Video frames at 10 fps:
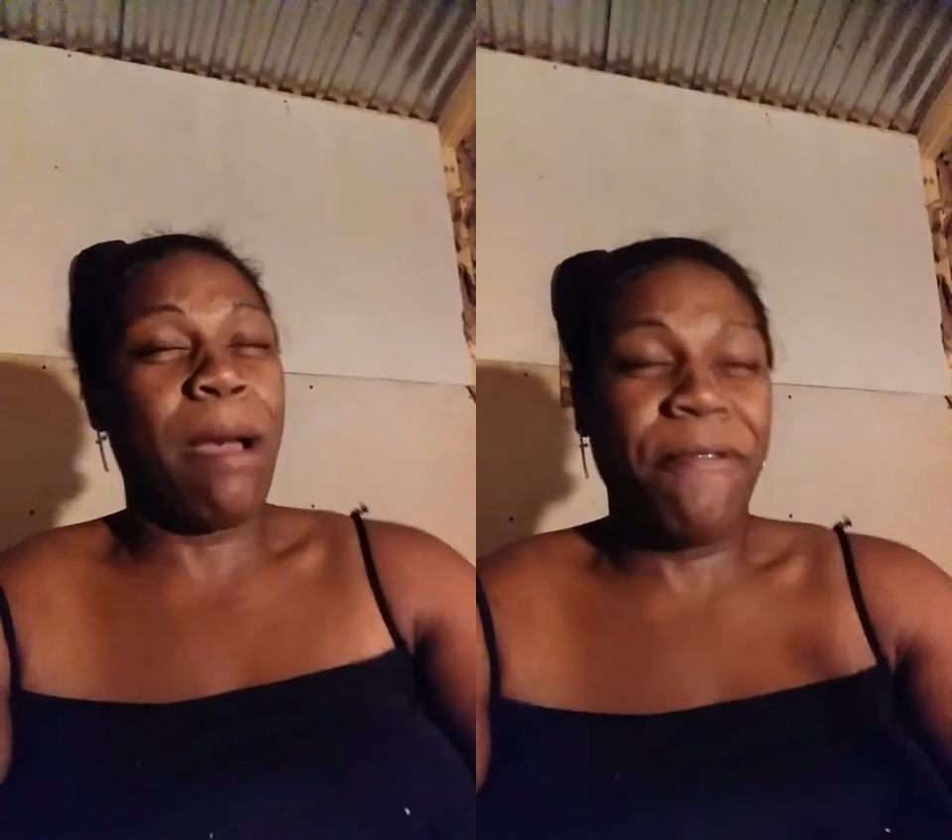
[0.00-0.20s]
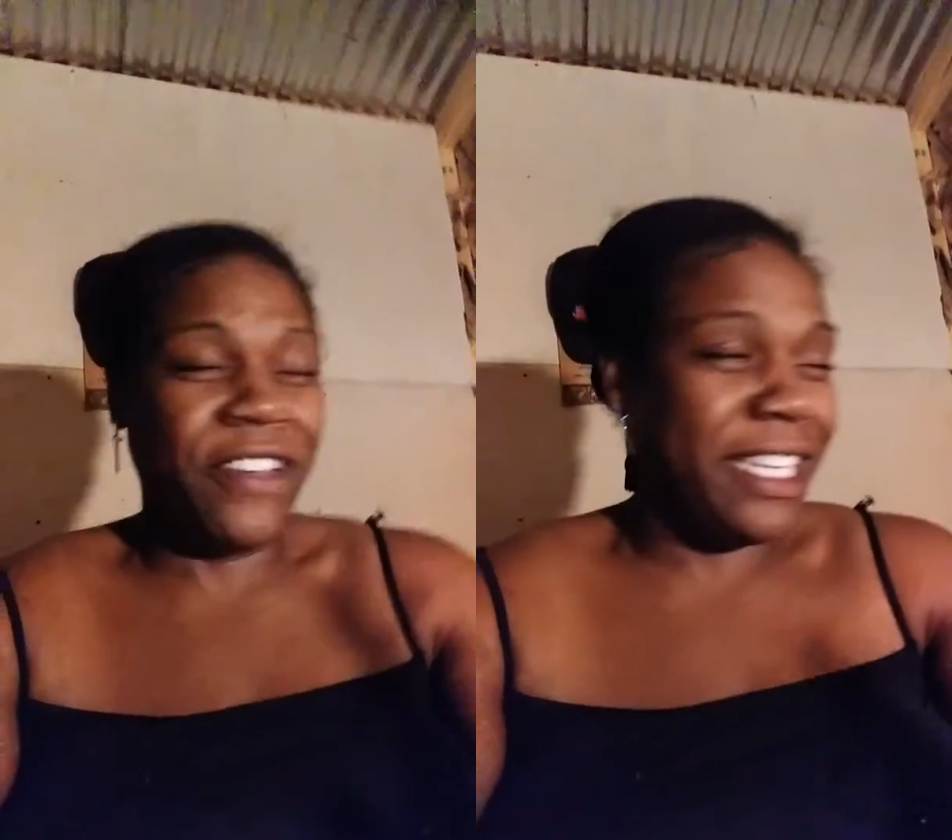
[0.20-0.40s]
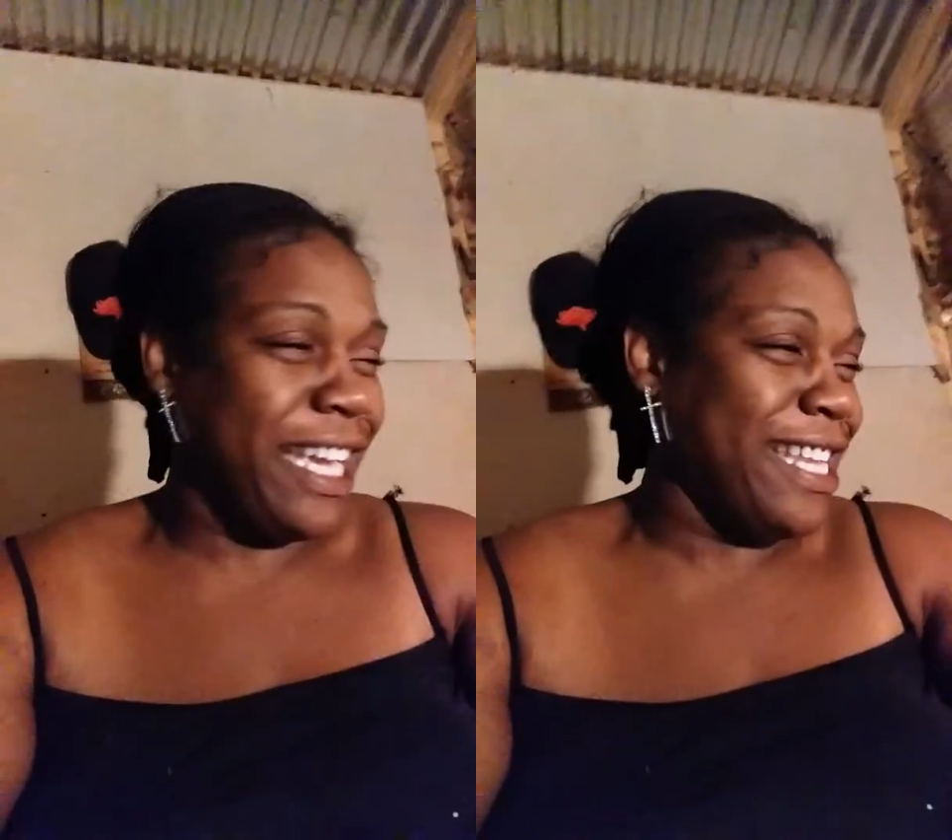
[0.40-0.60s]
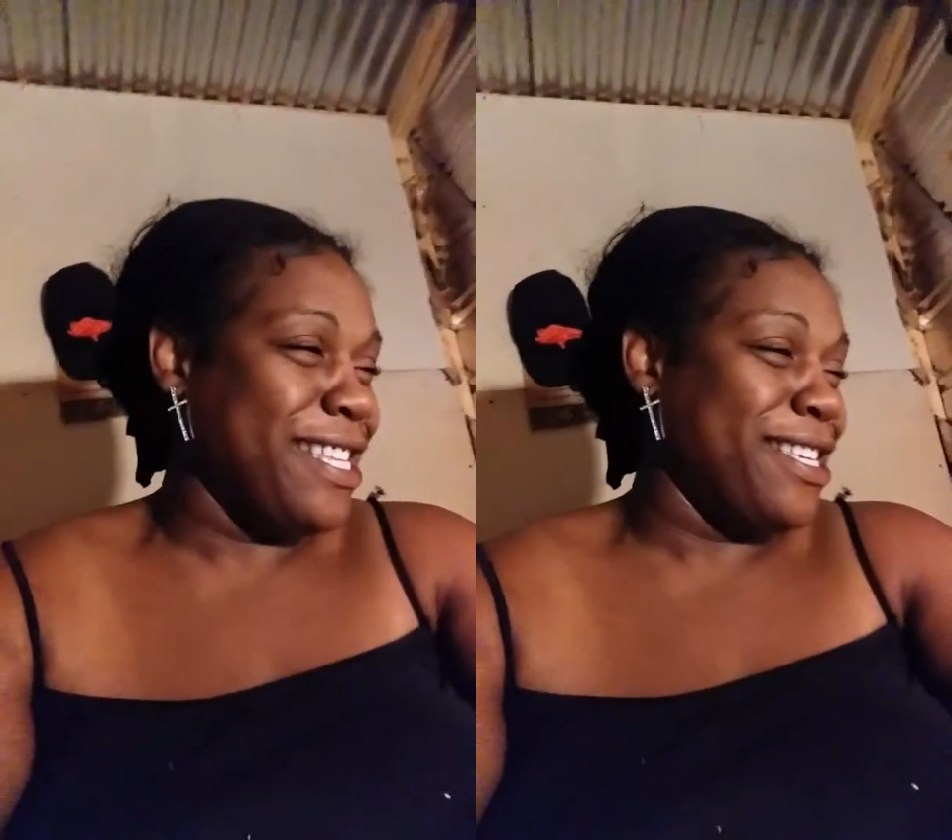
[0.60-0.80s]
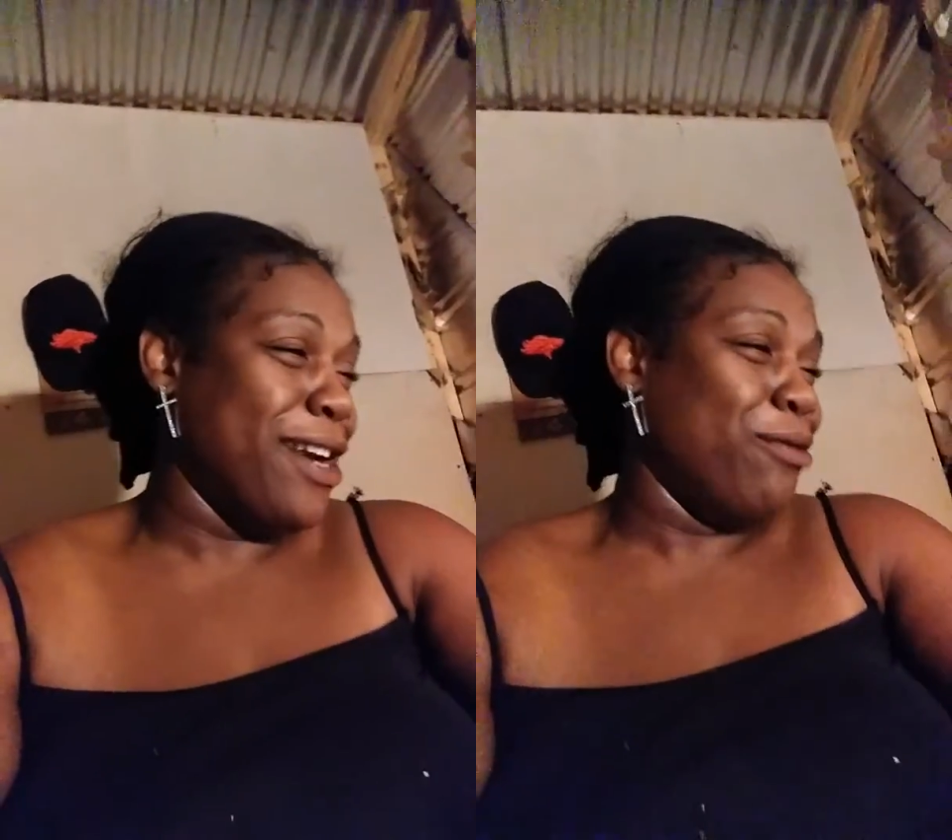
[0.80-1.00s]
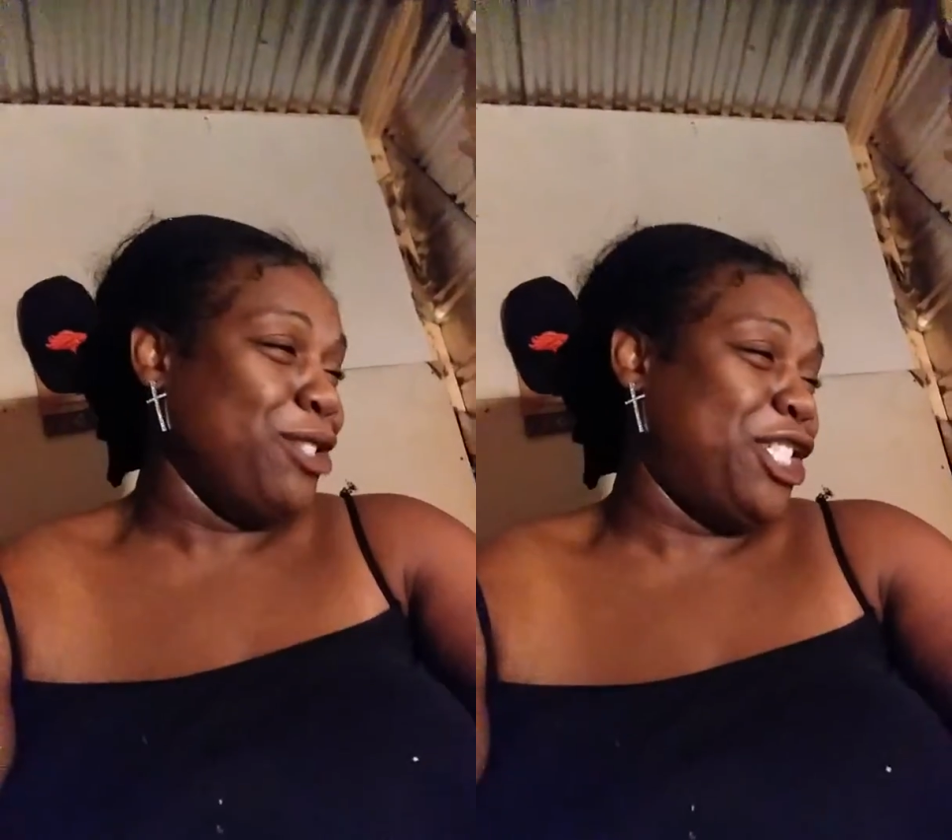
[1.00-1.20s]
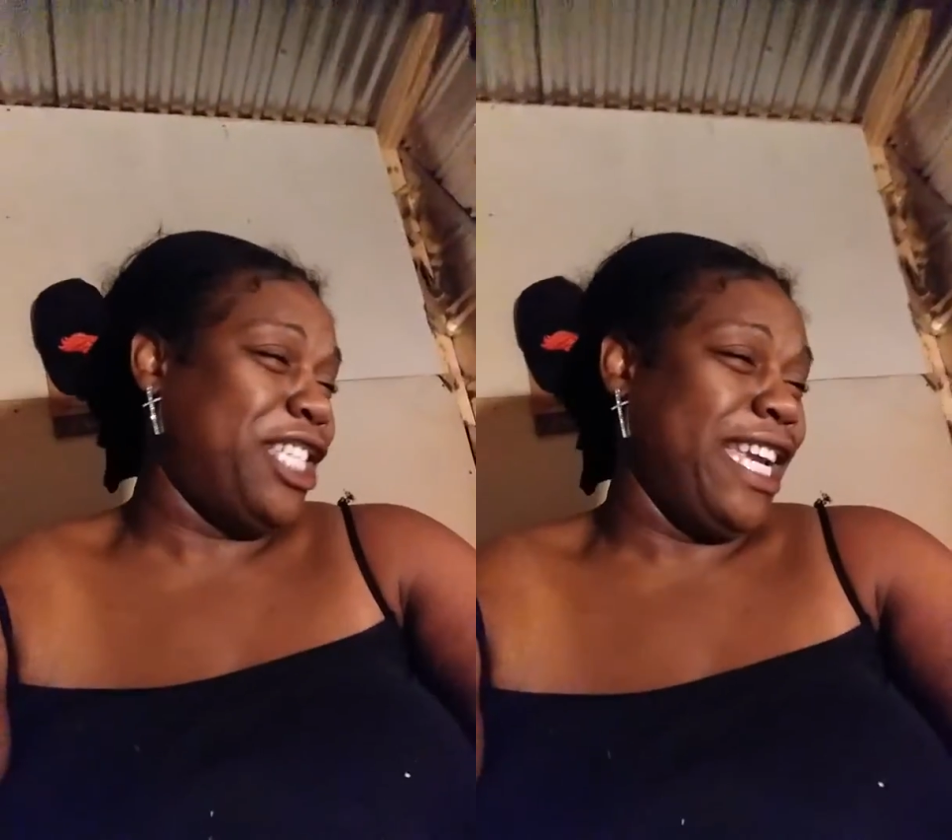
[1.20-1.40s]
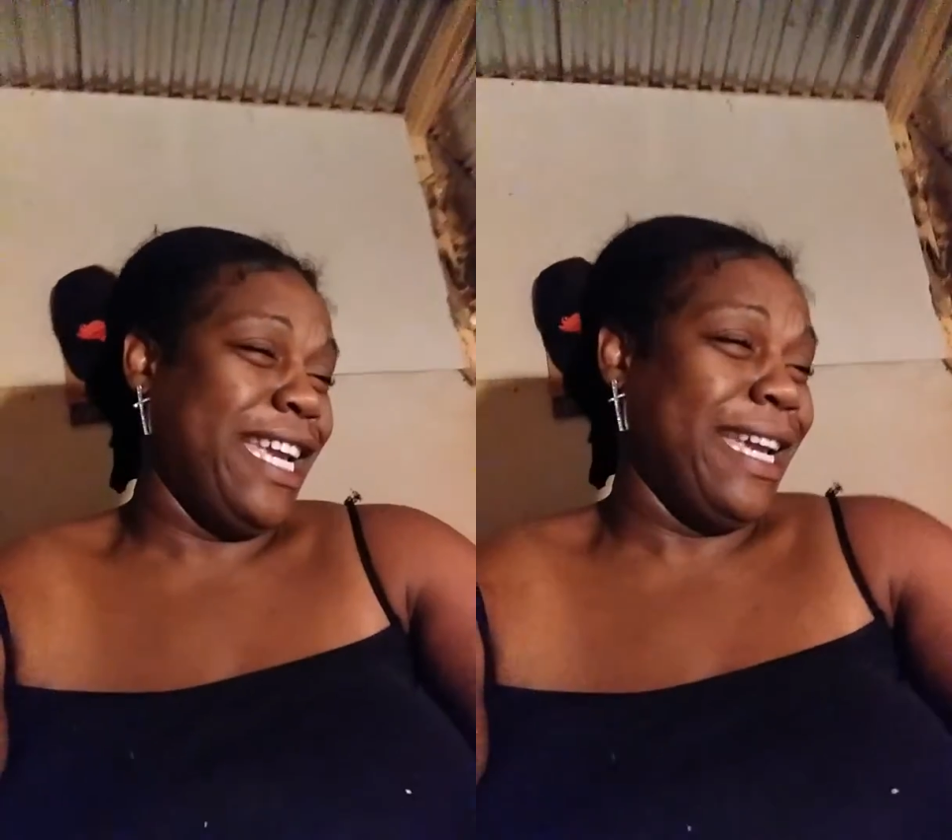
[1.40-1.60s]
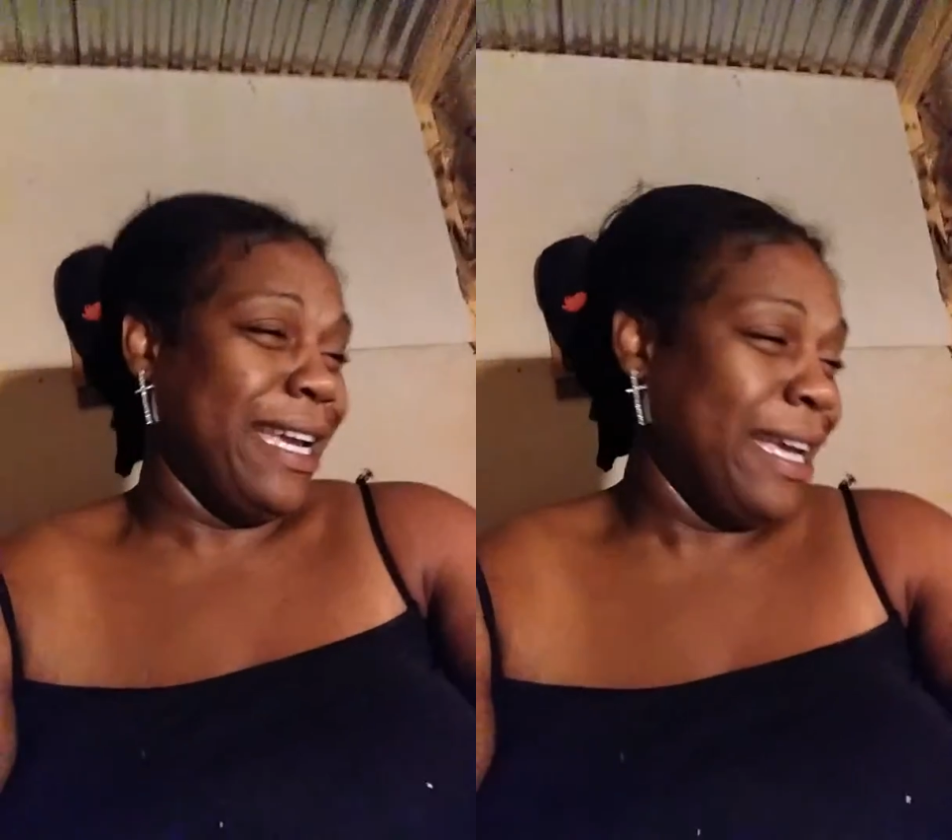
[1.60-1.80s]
I be forgetting, yo, shit.